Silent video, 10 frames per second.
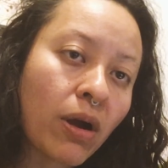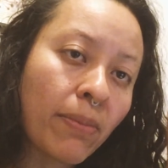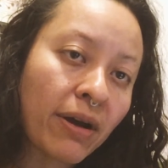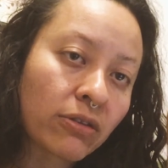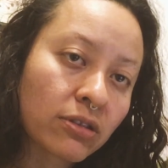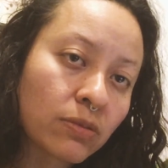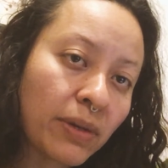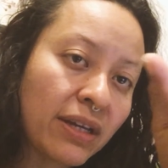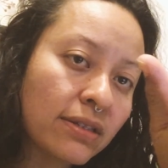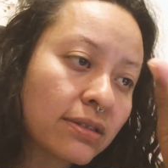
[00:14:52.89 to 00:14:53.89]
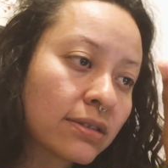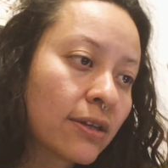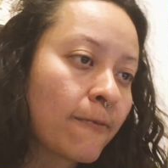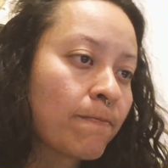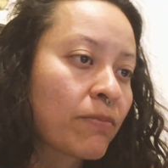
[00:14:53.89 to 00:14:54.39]
about the space,
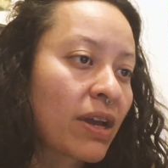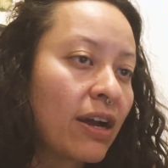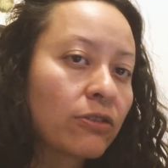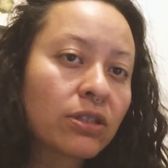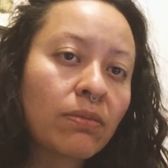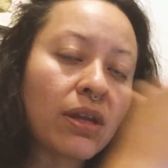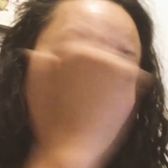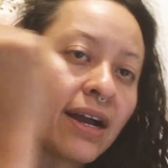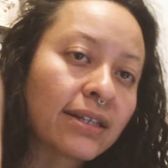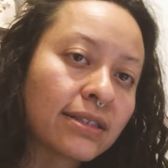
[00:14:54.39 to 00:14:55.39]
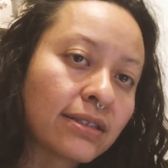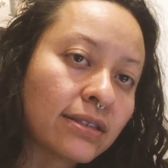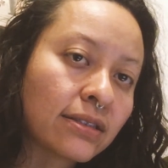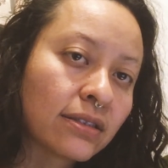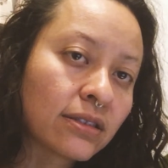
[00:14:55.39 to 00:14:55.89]
how somebody
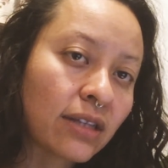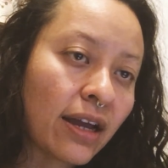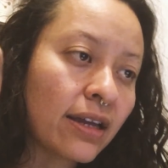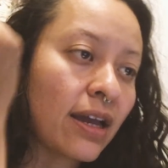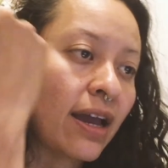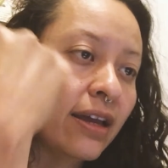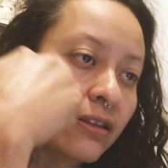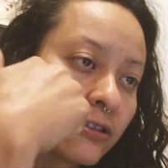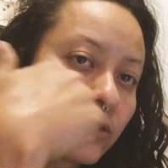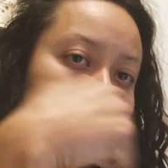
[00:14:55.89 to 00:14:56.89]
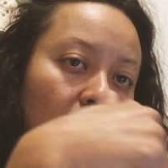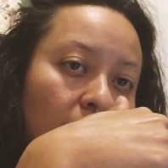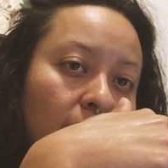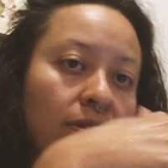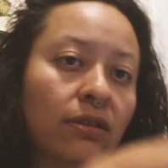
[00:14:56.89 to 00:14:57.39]
accesses the site and the
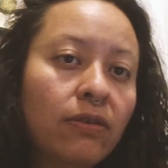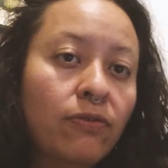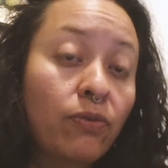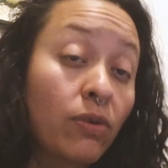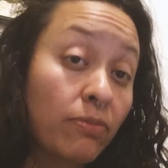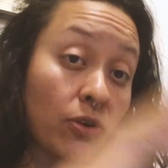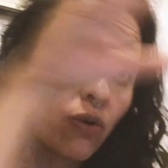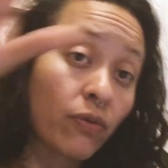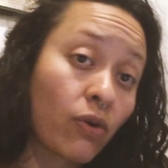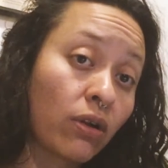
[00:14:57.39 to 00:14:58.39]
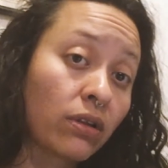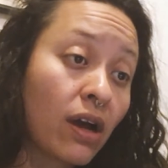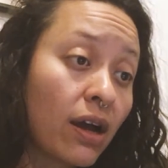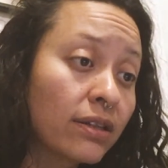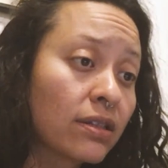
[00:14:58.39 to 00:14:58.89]
space from the overall
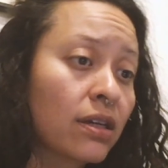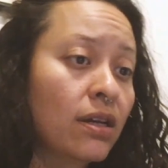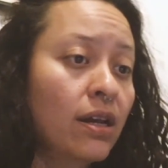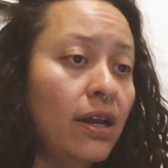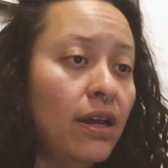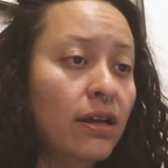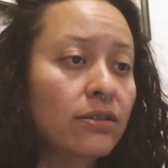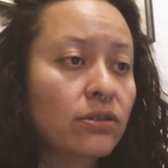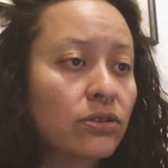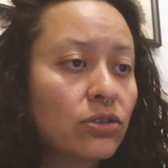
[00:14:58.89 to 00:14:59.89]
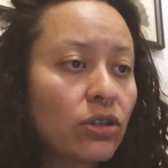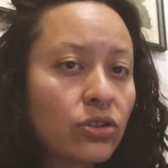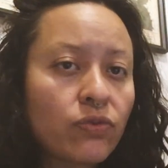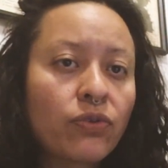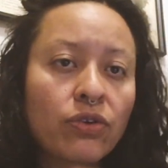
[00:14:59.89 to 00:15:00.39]
lot, and start
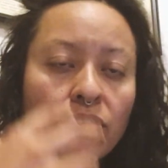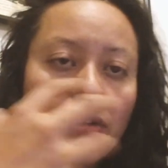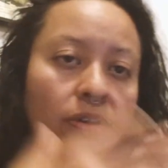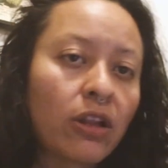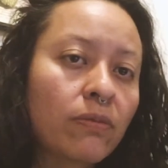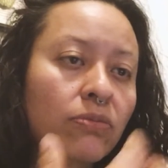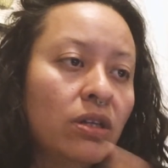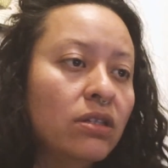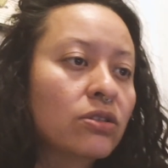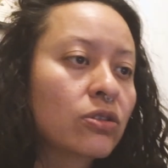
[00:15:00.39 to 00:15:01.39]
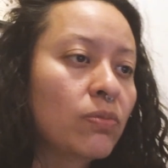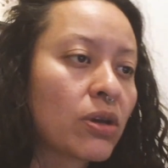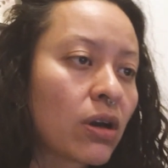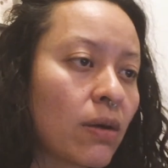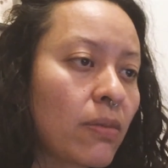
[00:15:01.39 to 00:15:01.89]
to further develop these to
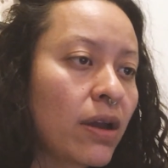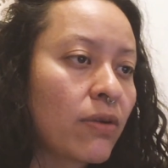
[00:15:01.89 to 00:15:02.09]
become a